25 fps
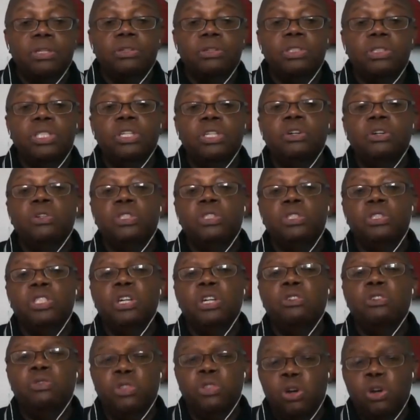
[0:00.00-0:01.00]

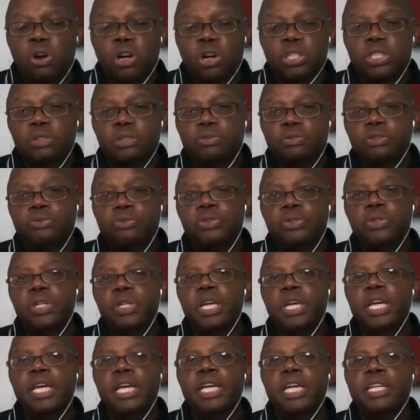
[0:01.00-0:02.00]
They'll talk to you for a
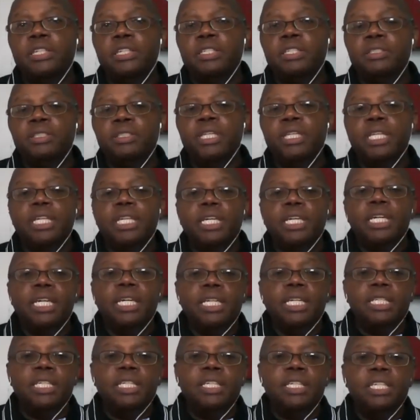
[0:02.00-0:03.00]
few days, and
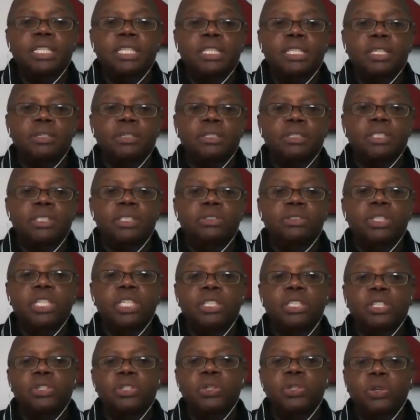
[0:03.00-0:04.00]
you get
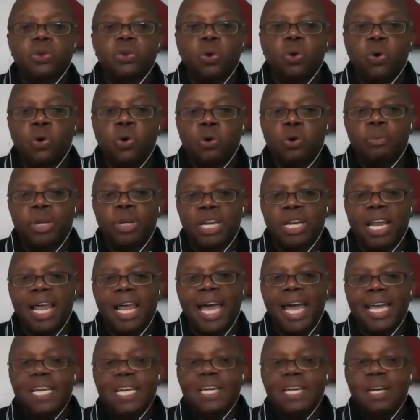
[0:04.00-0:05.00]
to know them
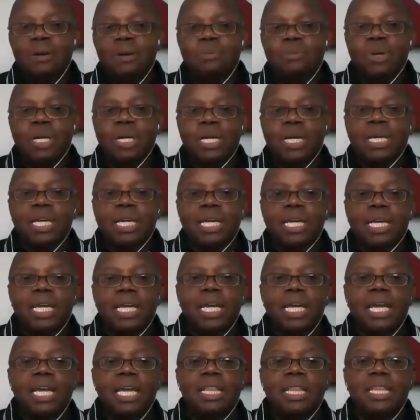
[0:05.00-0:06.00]
and like them,
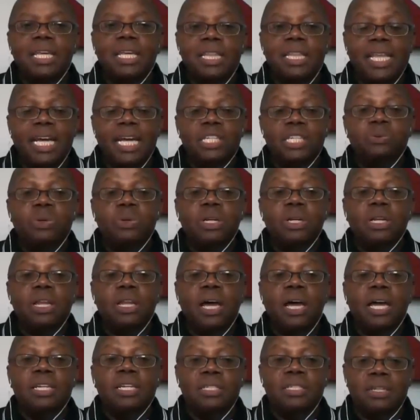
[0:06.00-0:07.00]
and then that's when
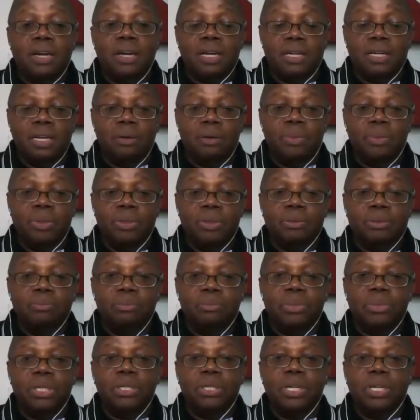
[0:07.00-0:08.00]
the lies start coming
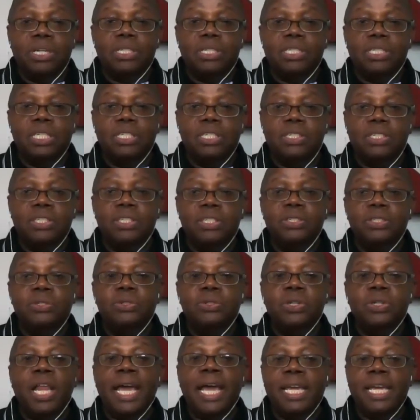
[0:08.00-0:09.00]
because they
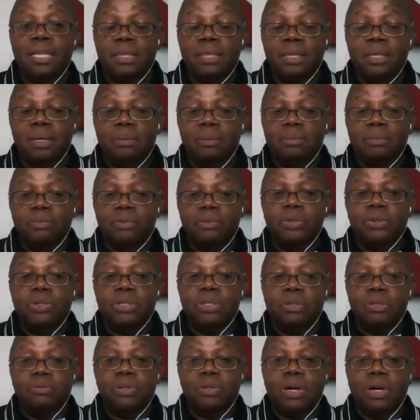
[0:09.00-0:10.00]
see you like them
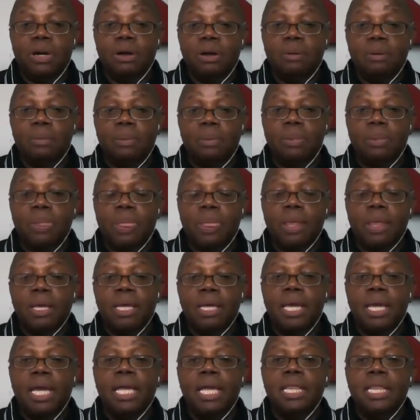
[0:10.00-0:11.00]
first of all,
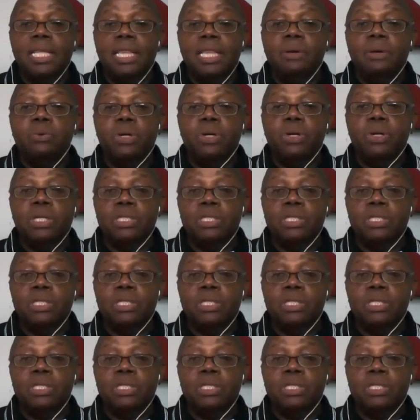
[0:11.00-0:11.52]
and then they